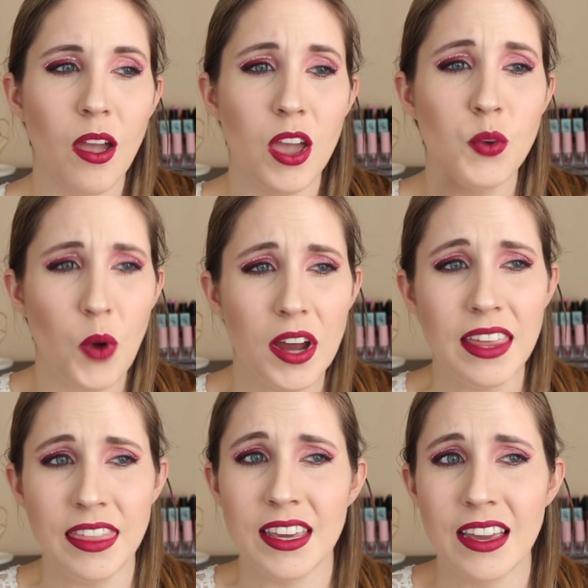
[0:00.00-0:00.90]
And one,
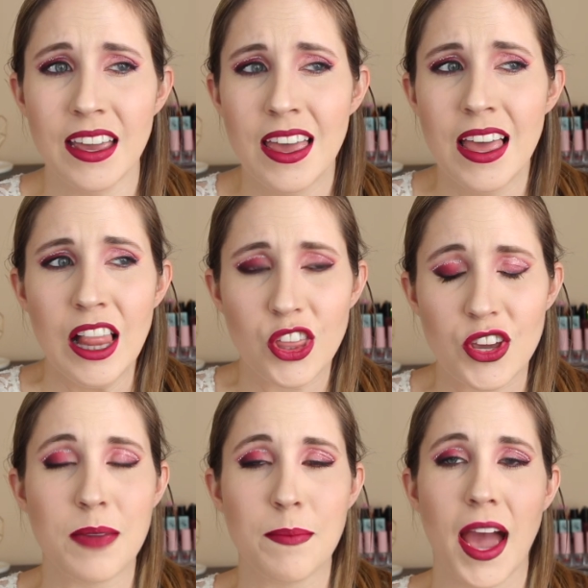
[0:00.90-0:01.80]
I think,
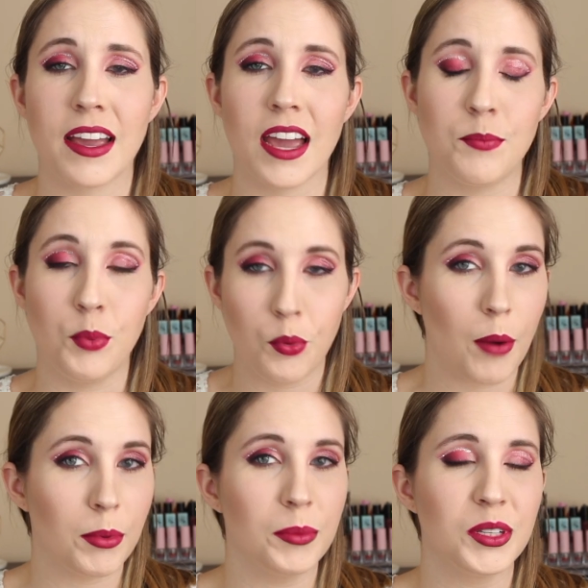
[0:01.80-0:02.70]
looking back, I
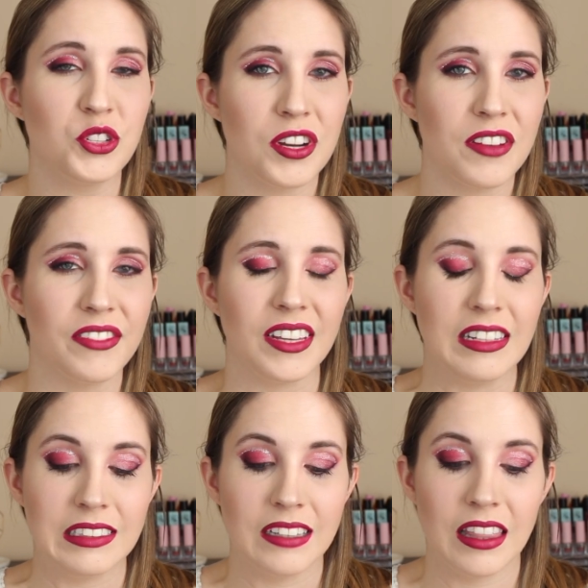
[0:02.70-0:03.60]
probably should have
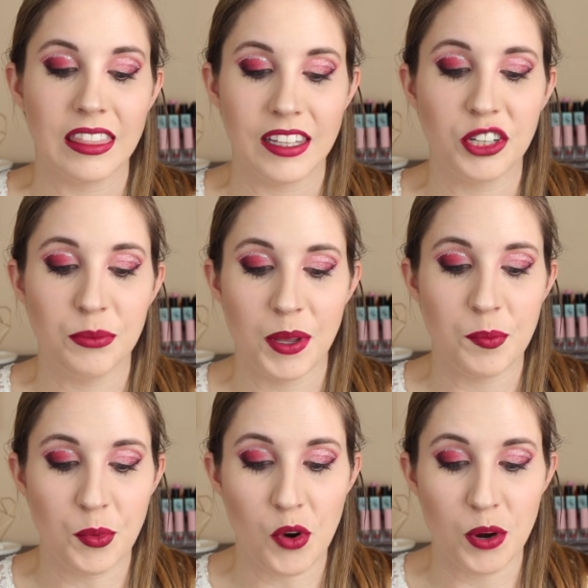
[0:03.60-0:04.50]
eaten a little
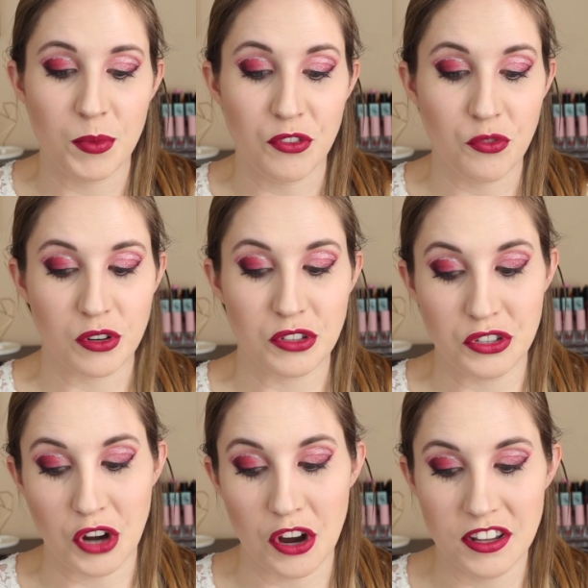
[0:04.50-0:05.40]
bit more before
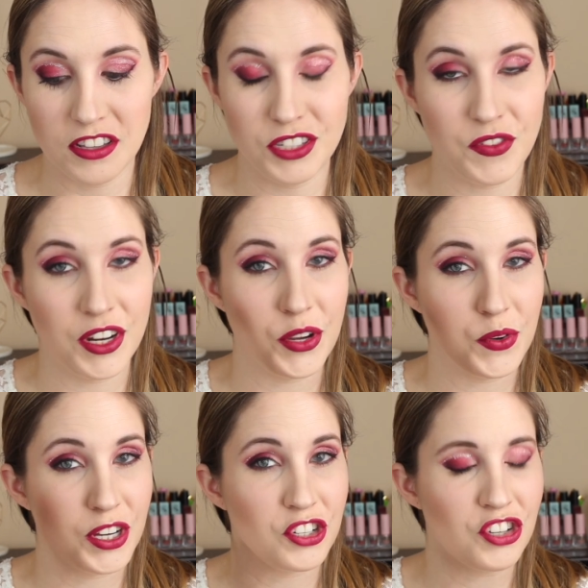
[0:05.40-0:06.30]
starting this
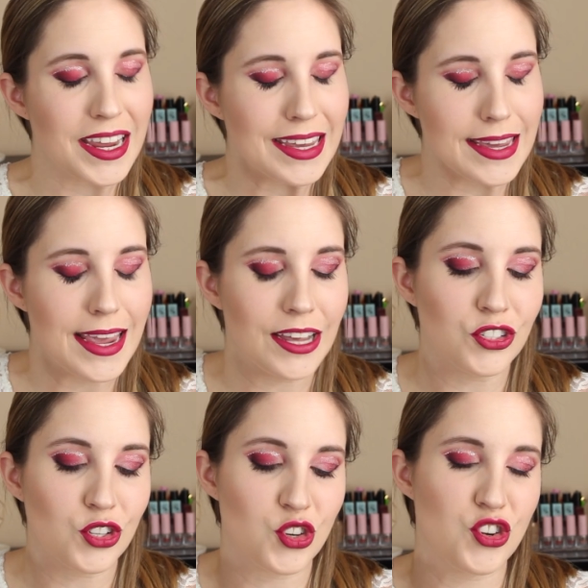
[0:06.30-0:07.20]
video, because shaky
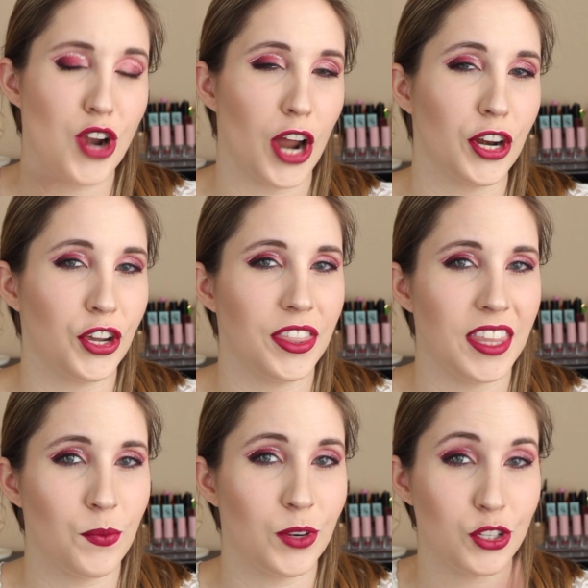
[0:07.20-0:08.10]
hands are not a good
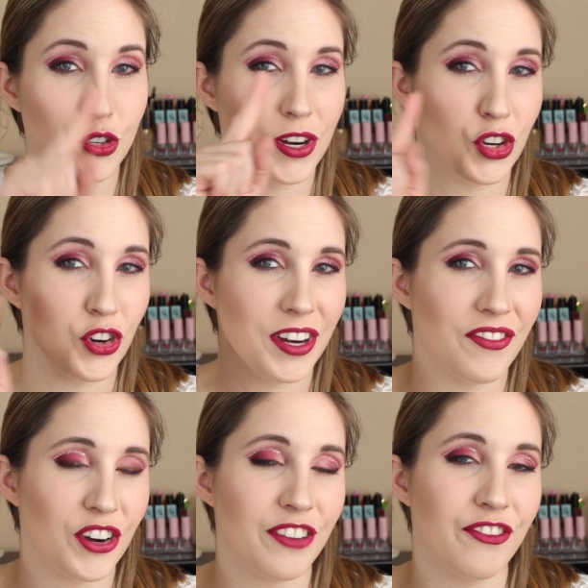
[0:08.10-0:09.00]
thing when you're trying to create
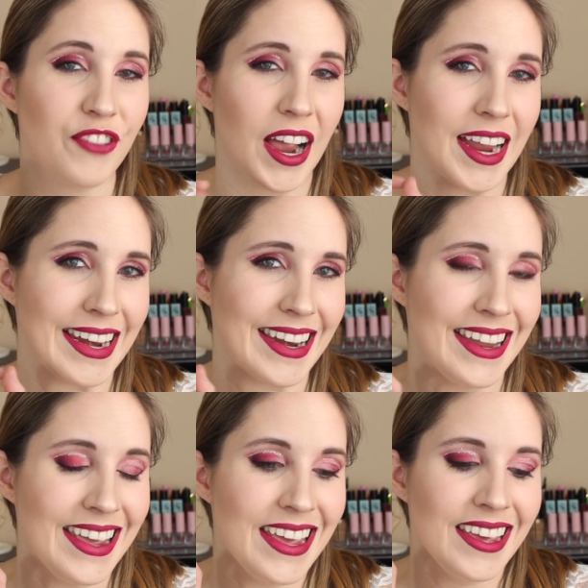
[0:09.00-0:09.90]
a very
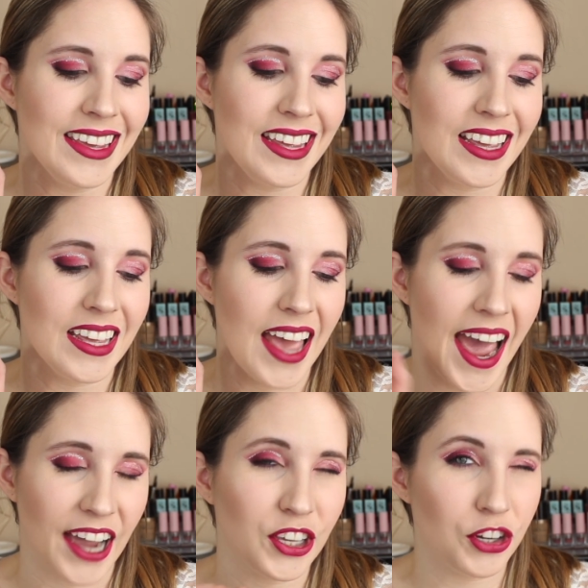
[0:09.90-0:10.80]
fine,
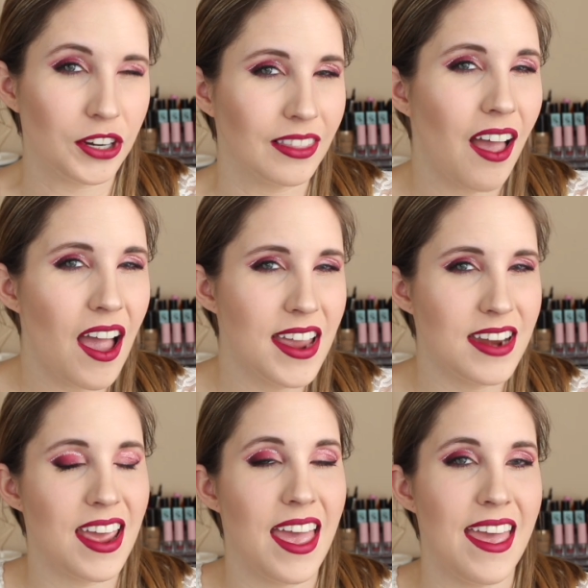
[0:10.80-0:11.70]
accurate line.